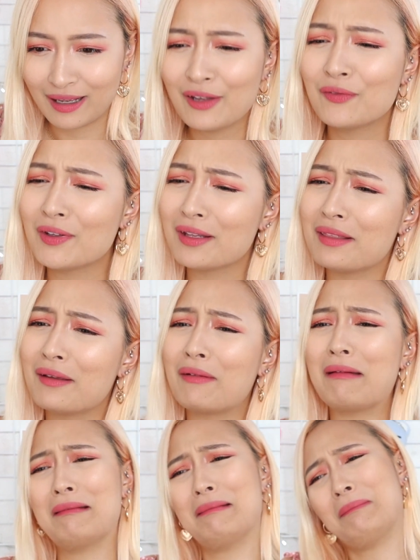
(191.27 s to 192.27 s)
I feel,
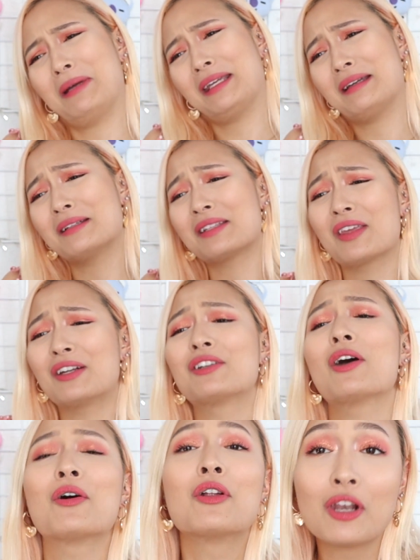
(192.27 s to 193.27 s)
oh my god, they're
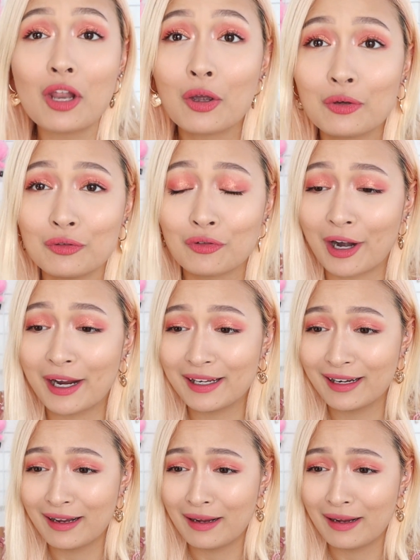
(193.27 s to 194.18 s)
not alone, right?